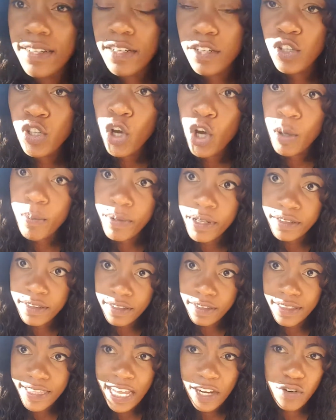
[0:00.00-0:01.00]

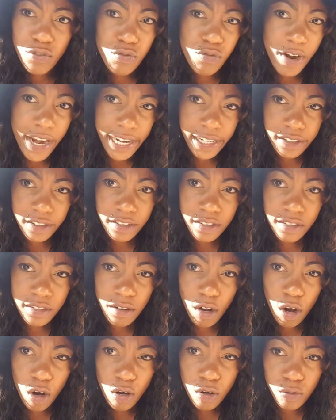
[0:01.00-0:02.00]
determines that rate
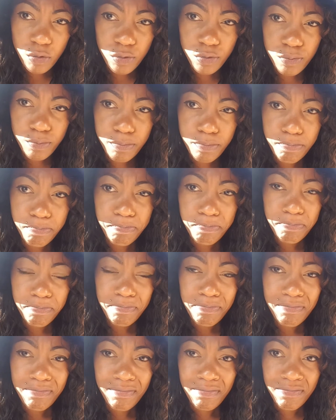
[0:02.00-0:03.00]
of
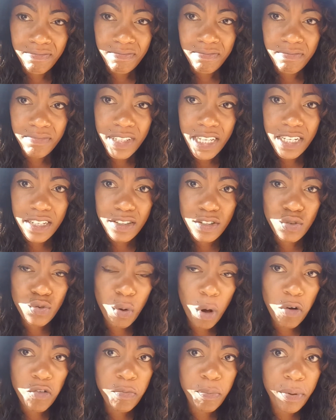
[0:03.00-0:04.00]
that it's
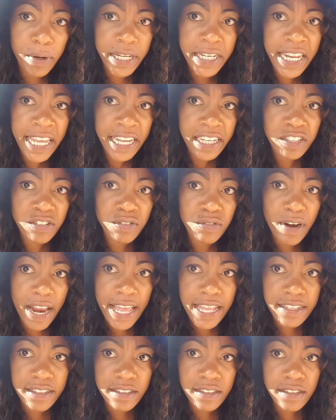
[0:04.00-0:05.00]
12.8
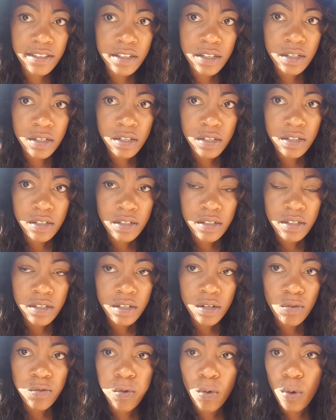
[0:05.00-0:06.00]
rands
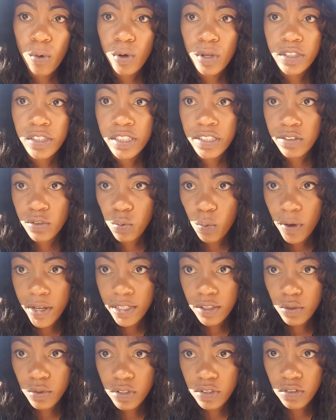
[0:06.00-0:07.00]
for just
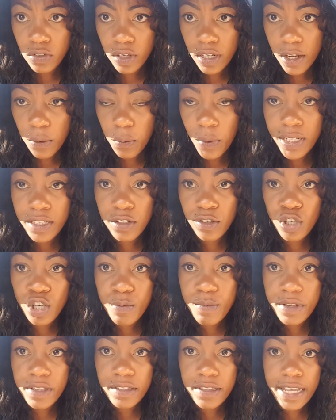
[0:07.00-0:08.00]
1 US dollar? What
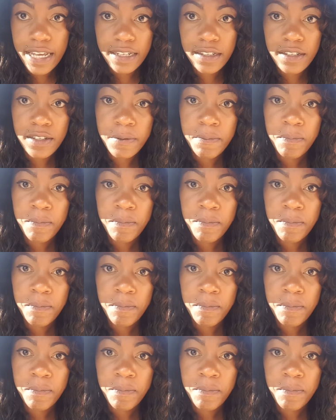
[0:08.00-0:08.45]
determines that?